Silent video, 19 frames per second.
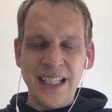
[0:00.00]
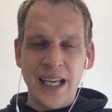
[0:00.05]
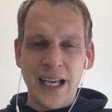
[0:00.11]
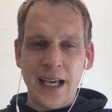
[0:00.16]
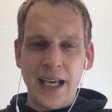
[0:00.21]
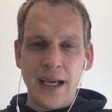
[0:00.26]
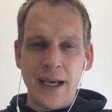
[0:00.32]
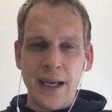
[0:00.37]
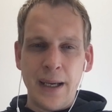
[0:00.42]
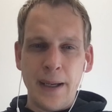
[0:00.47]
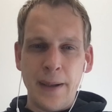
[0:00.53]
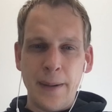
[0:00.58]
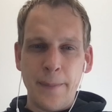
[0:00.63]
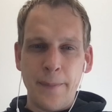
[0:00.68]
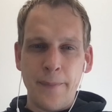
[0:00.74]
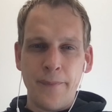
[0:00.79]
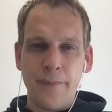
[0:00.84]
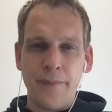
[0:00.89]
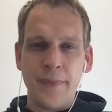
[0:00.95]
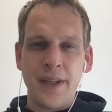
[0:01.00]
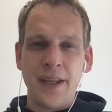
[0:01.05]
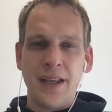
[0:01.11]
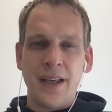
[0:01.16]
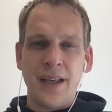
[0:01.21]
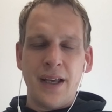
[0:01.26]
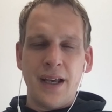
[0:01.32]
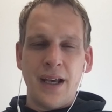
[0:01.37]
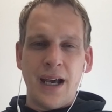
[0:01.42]
Um,
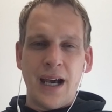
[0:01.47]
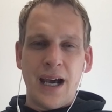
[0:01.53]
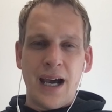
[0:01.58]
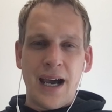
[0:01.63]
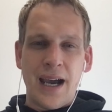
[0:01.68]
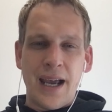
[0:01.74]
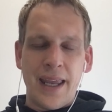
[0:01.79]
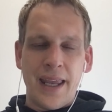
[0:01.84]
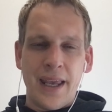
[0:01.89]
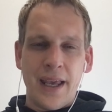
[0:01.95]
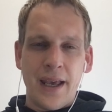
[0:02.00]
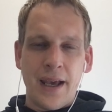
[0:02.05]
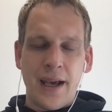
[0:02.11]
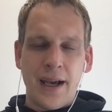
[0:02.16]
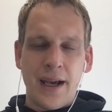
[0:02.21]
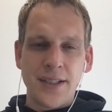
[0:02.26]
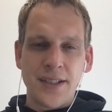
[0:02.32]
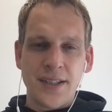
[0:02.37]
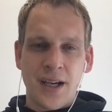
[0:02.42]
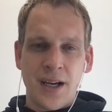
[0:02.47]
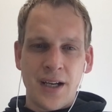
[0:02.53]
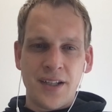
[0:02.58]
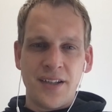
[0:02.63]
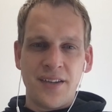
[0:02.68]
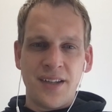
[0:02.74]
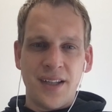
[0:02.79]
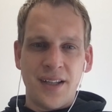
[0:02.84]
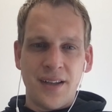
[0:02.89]
I uh, I
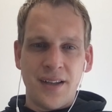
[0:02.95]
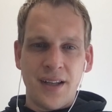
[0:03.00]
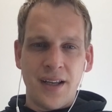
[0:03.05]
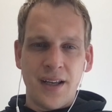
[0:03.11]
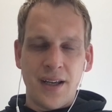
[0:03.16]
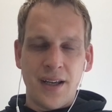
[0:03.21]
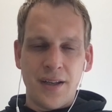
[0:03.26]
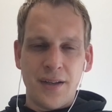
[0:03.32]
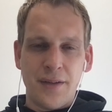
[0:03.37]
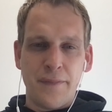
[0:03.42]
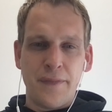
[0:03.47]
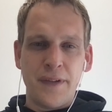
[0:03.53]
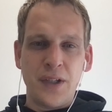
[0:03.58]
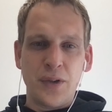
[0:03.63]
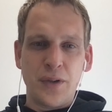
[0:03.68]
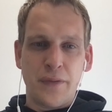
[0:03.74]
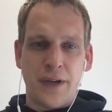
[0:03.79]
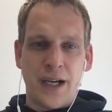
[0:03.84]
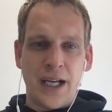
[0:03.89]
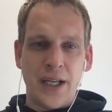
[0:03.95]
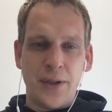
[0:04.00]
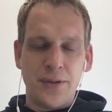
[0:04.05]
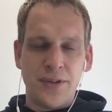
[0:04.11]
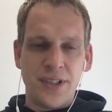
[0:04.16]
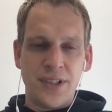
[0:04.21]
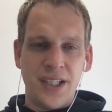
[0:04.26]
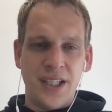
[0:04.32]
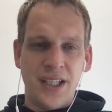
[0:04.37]
started in uh, the field of
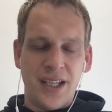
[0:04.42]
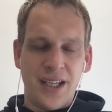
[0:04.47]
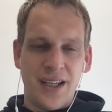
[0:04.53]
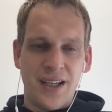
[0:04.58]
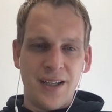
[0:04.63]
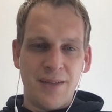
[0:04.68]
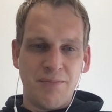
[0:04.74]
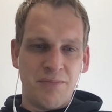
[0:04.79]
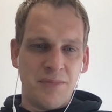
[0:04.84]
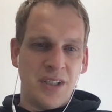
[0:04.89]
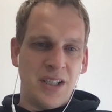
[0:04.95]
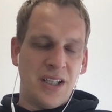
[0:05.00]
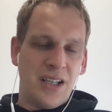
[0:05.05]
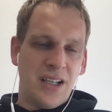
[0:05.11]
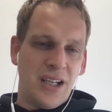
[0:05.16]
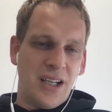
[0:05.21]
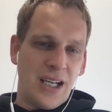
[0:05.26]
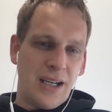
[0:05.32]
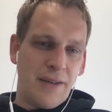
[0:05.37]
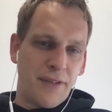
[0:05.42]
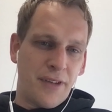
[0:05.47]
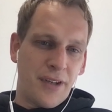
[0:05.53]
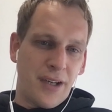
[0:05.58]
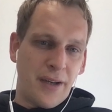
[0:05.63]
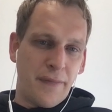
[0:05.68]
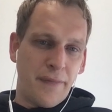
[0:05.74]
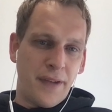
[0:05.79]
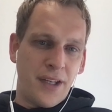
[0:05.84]
IoT uh, after
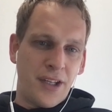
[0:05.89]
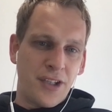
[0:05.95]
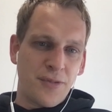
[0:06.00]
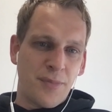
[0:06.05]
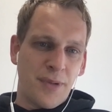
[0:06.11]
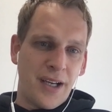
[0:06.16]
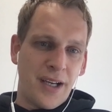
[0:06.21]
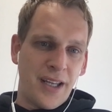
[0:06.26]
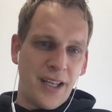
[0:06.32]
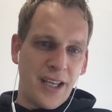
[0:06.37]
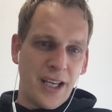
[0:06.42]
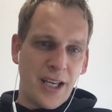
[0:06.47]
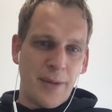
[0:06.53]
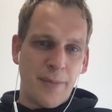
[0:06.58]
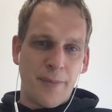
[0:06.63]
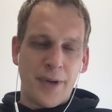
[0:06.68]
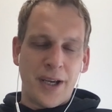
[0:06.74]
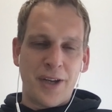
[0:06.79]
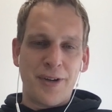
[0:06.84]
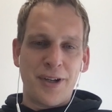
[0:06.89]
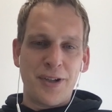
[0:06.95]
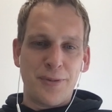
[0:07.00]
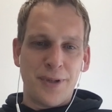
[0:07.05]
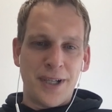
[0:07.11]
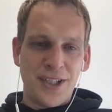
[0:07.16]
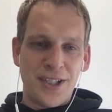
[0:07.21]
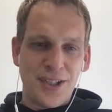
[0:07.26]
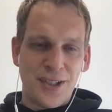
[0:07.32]
I finished my uh, my
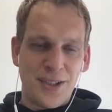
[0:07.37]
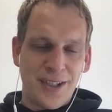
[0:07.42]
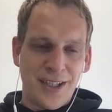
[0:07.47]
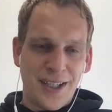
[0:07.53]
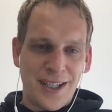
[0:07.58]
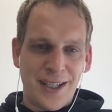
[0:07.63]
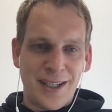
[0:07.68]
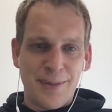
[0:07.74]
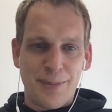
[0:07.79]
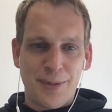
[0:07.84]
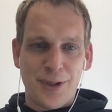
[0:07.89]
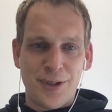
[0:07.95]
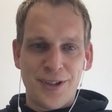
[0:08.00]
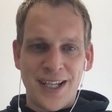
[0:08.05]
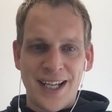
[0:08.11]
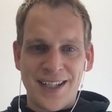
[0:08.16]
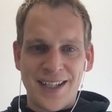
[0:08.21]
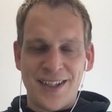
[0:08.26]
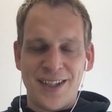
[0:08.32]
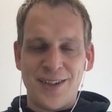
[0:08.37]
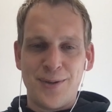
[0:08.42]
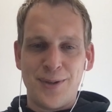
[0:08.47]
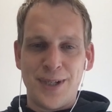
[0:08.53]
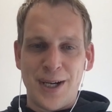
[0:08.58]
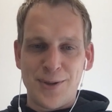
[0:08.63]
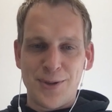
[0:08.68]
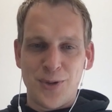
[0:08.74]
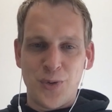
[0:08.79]
graduation uh, project in two
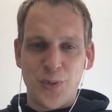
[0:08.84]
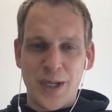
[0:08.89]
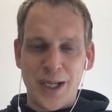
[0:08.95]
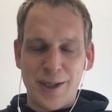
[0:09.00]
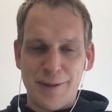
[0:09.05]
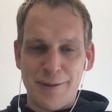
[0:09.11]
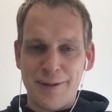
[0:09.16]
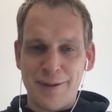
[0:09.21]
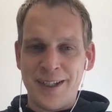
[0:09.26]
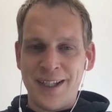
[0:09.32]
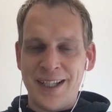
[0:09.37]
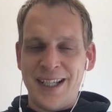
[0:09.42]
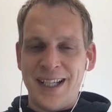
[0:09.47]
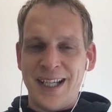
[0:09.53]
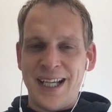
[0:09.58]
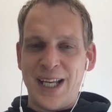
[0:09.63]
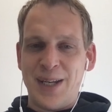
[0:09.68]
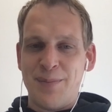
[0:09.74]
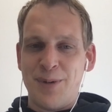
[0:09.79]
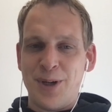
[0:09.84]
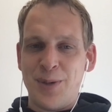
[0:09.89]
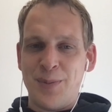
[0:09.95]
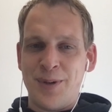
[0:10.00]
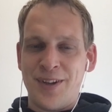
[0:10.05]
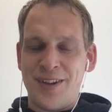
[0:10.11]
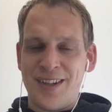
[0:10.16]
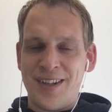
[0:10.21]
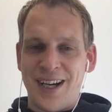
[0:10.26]
thousand twelve. At the
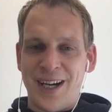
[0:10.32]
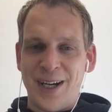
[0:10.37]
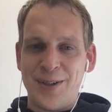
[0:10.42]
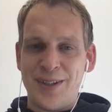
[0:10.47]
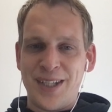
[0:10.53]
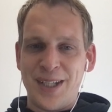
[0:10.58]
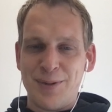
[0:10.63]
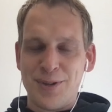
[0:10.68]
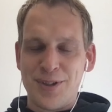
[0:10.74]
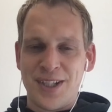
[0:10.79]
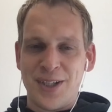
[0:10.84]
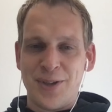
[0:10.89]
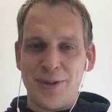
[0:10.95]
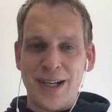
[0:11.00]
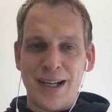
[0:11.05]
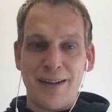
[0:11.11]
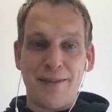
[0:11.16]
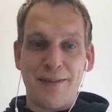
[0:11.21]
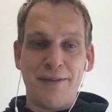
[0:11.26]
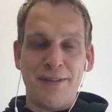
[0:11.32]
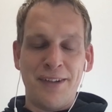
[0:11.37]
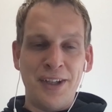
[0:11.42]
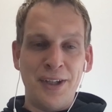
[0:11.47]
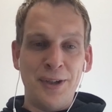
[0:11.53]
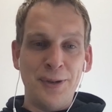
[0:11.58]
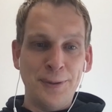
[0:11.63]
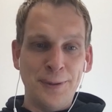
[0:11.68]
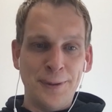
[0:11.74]
moment, uh, IoT was still relatively
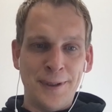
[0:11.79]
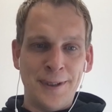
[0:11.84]
new,